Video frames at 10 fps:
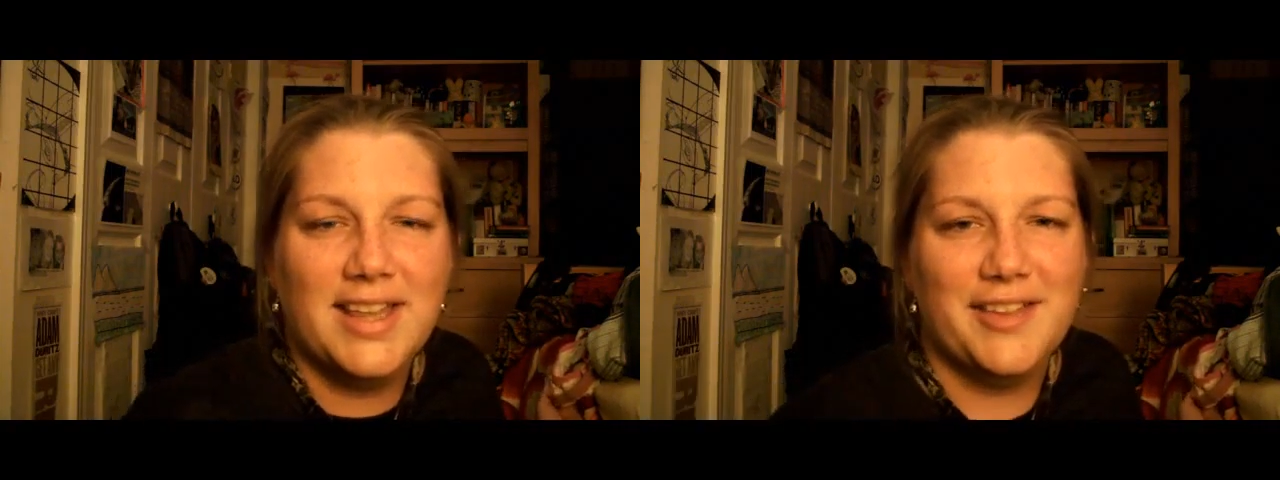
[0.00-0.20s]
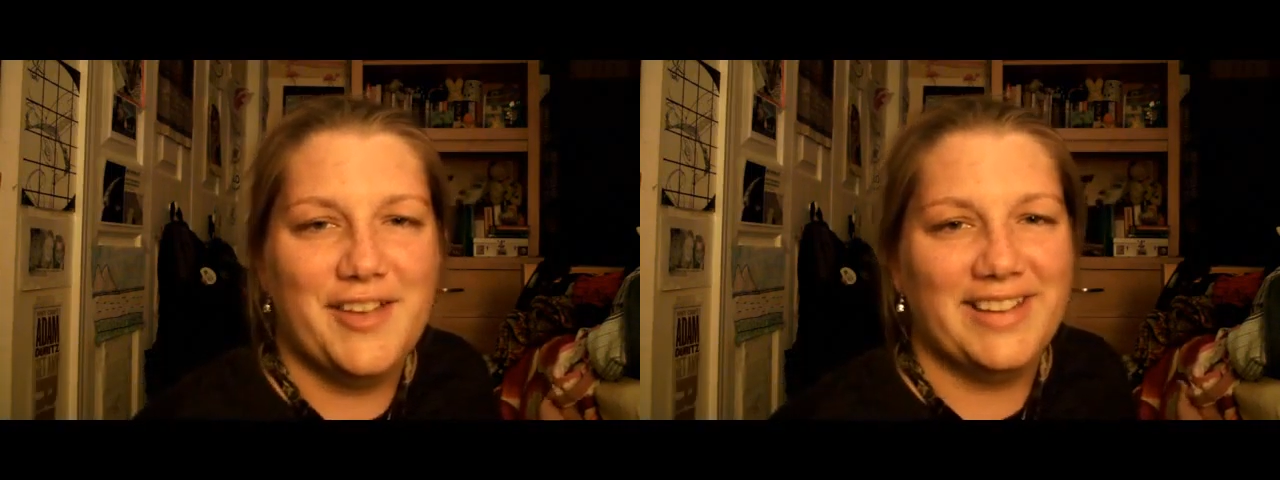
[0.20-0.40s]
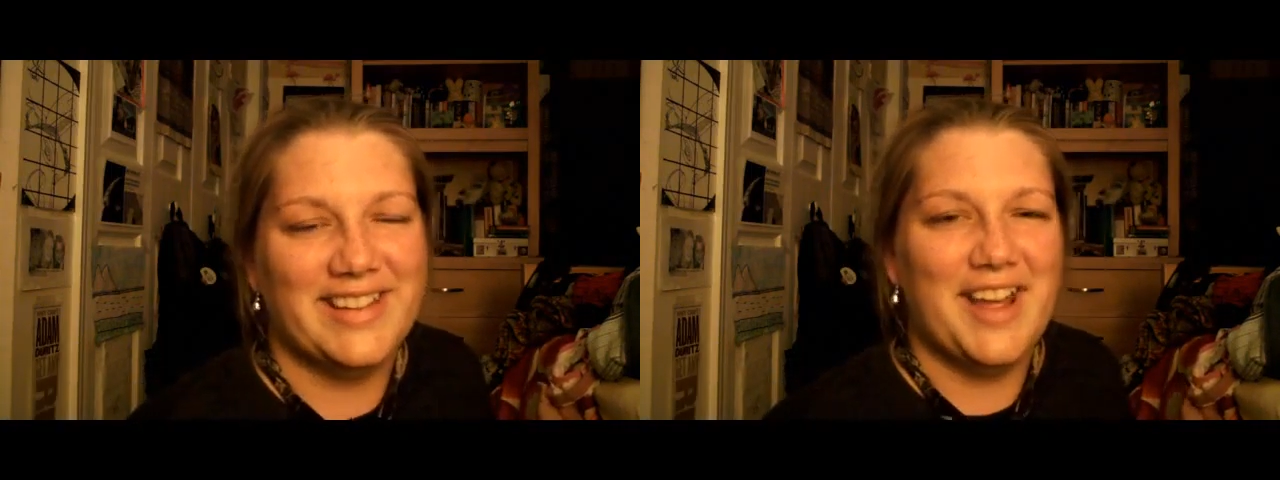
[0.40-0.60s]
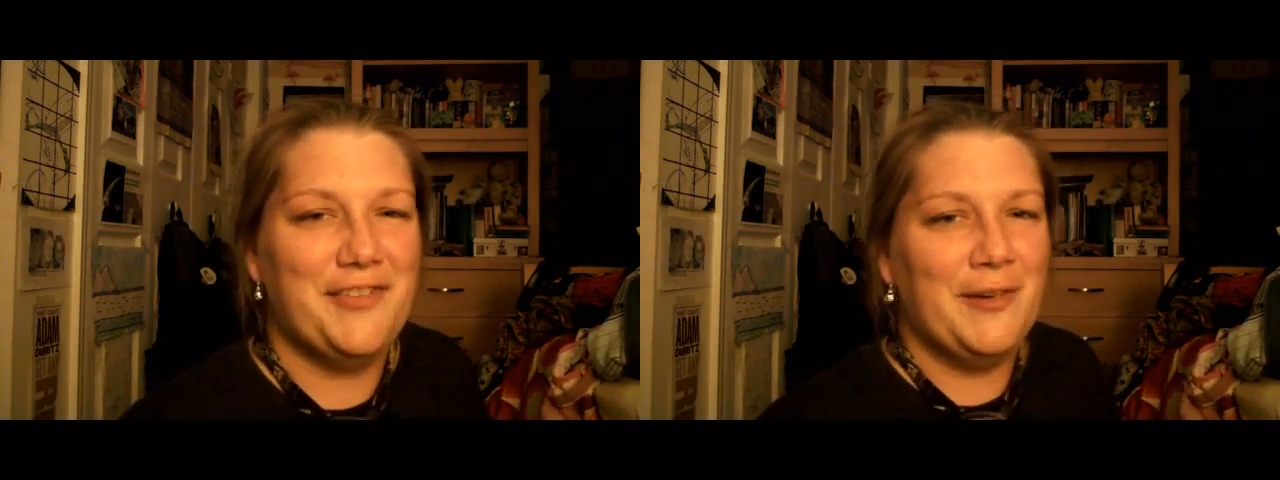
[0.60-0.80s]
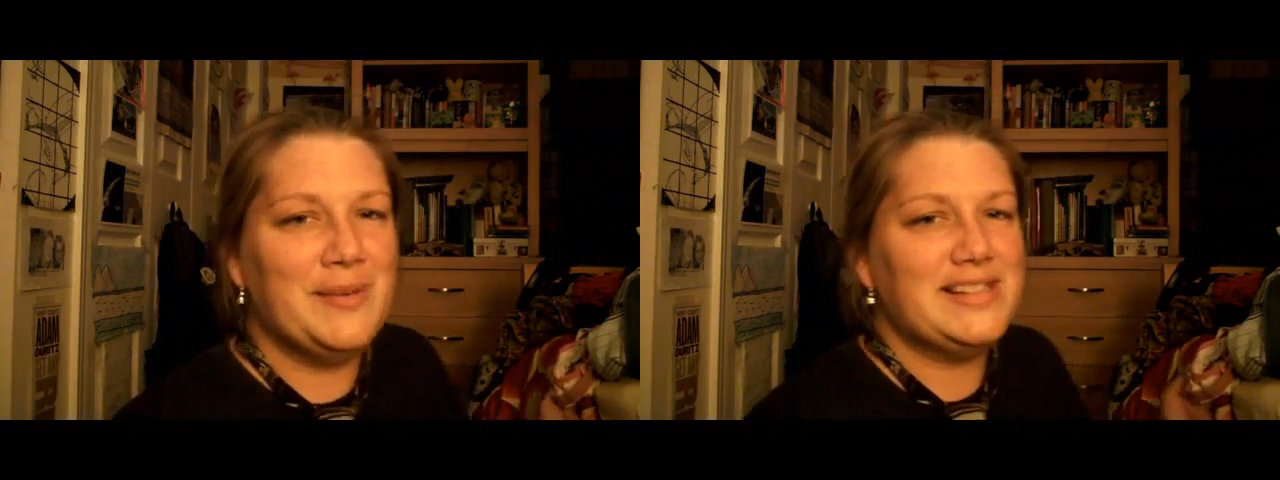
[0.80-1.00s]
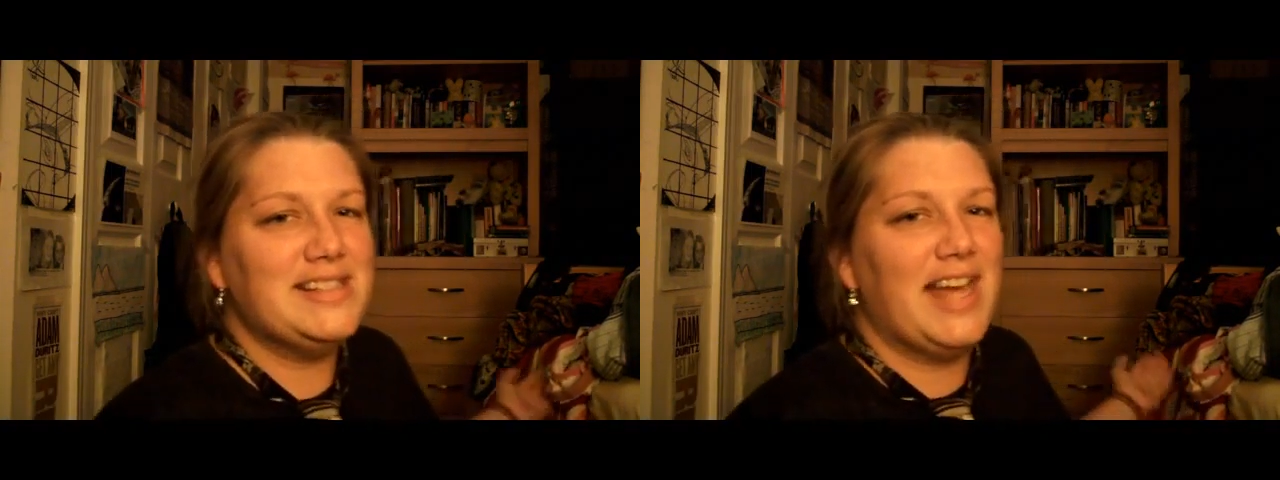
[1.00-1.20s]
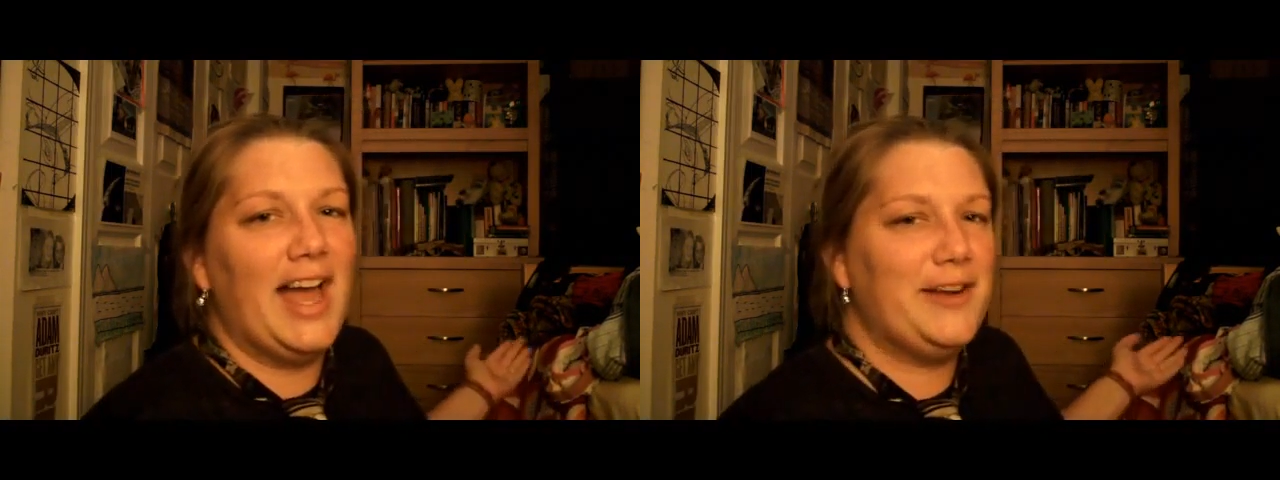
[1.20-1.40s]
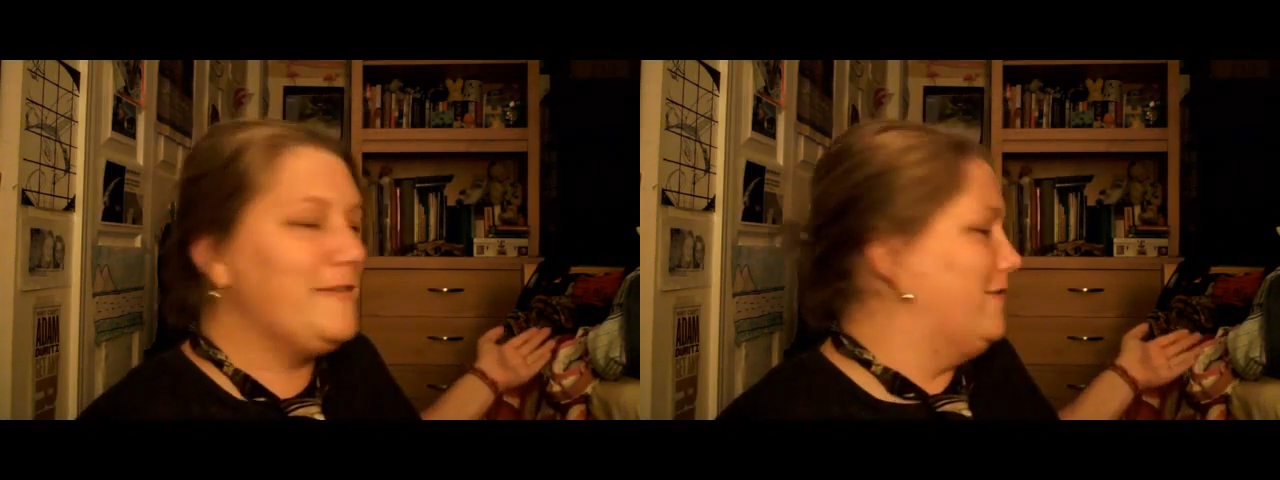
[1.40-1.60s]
The fact that I filmed this entire